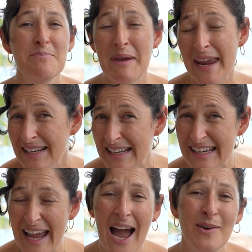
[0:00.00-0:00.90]
And
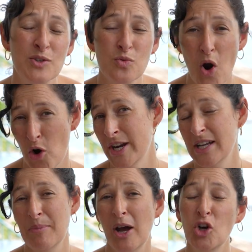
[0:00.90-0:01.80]
mainly, I was
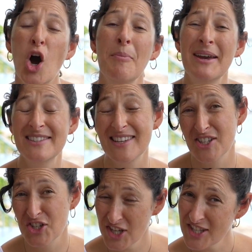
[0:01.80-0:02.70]
worried about comments
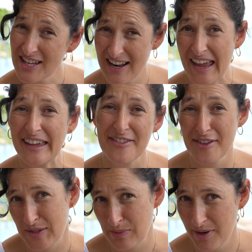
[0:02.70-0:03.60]
just like this